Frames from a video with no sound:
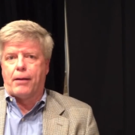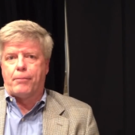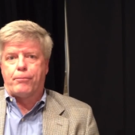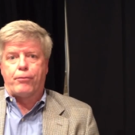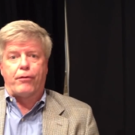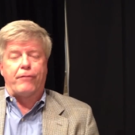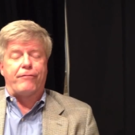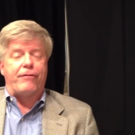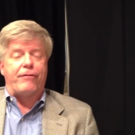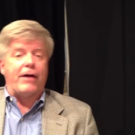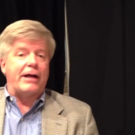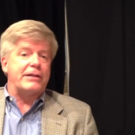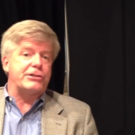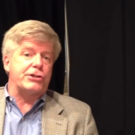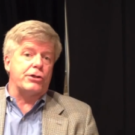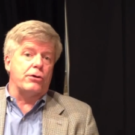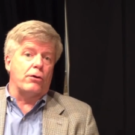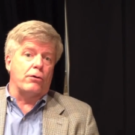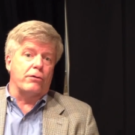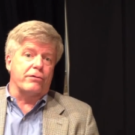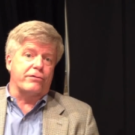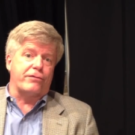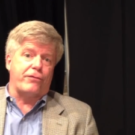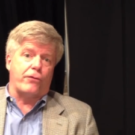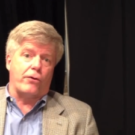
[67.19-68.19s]

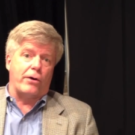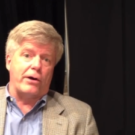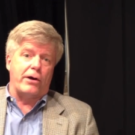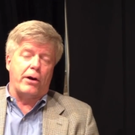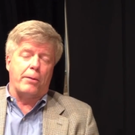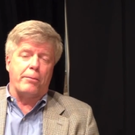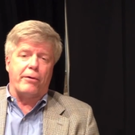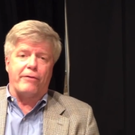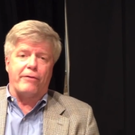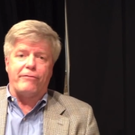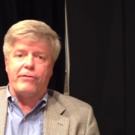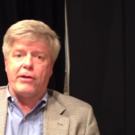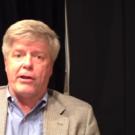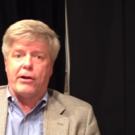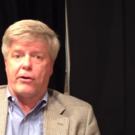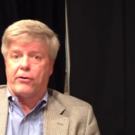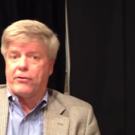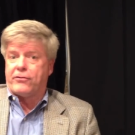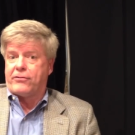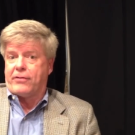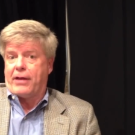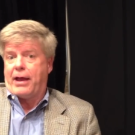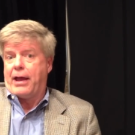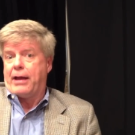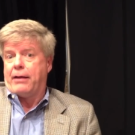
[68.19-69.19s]
professionals for a number of
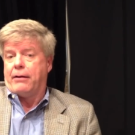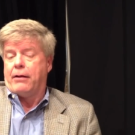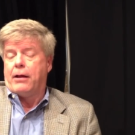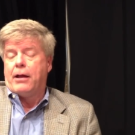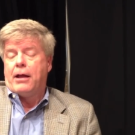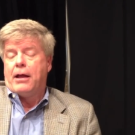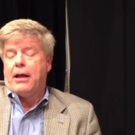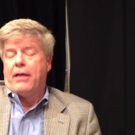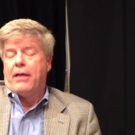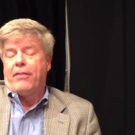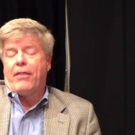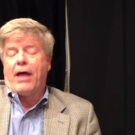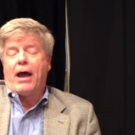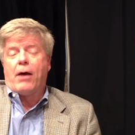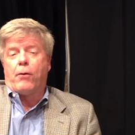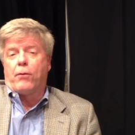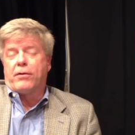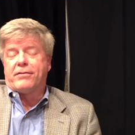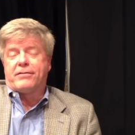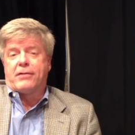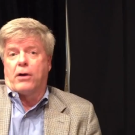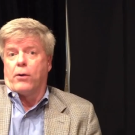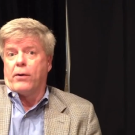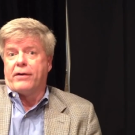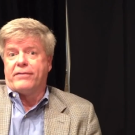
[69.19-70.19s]
years, and that
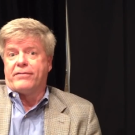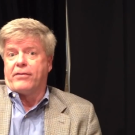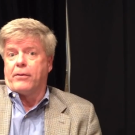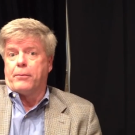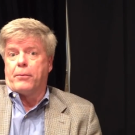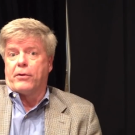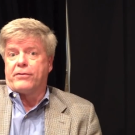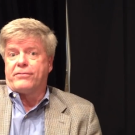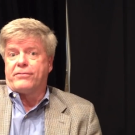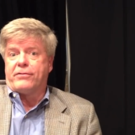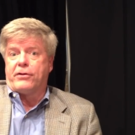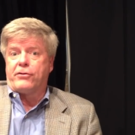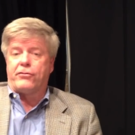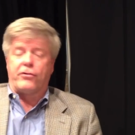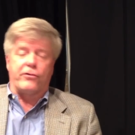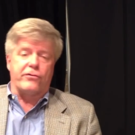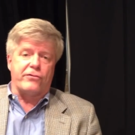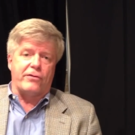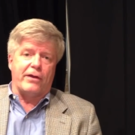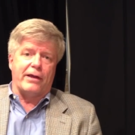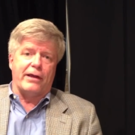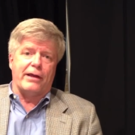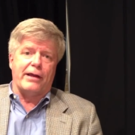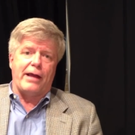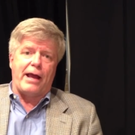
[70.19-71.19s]
was always the most
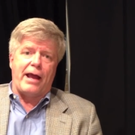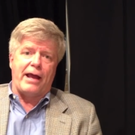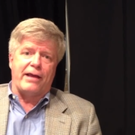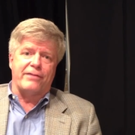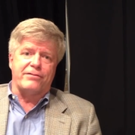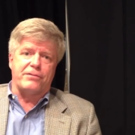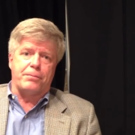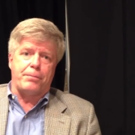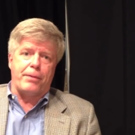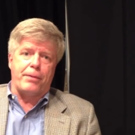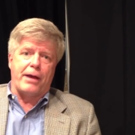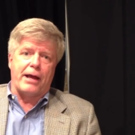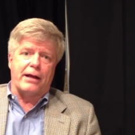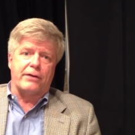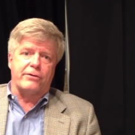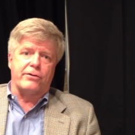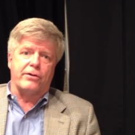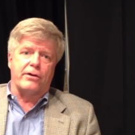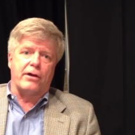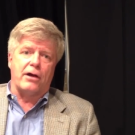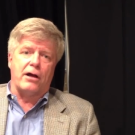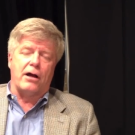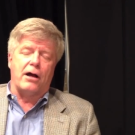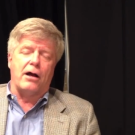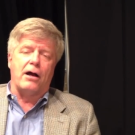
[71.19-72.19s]
interesting aspect
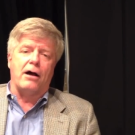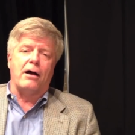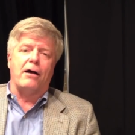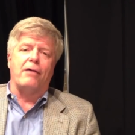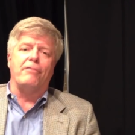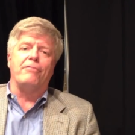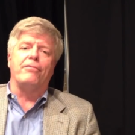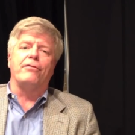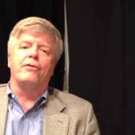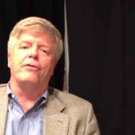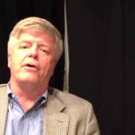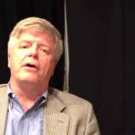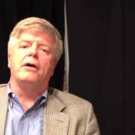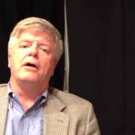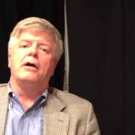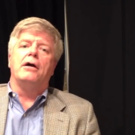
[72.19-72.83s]
of